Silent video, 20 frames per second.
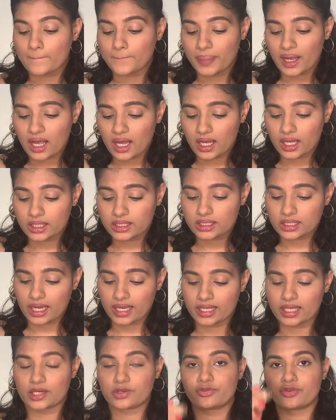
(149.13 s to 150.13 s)
But I
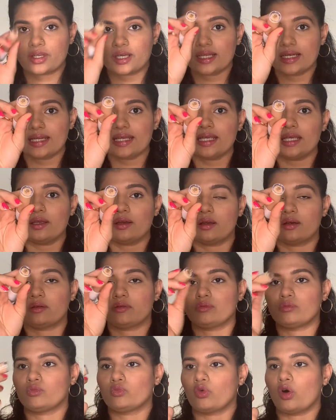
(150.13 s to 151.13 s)
can really
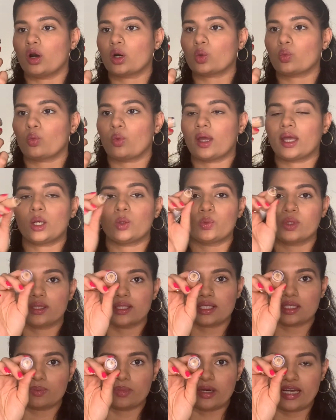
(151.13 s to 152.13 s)
work well with
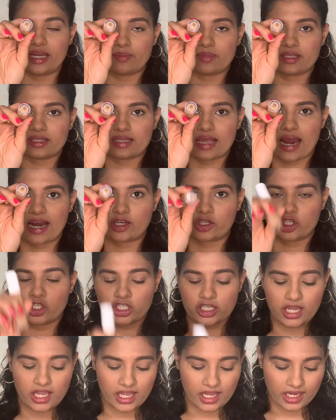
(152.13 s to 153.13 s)
this medium sand
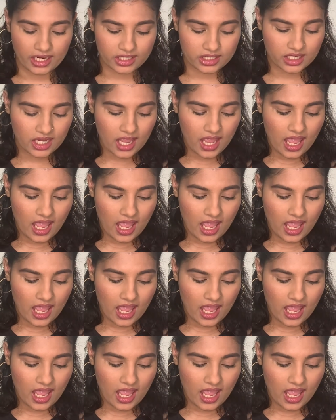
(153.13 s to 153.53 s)
shade,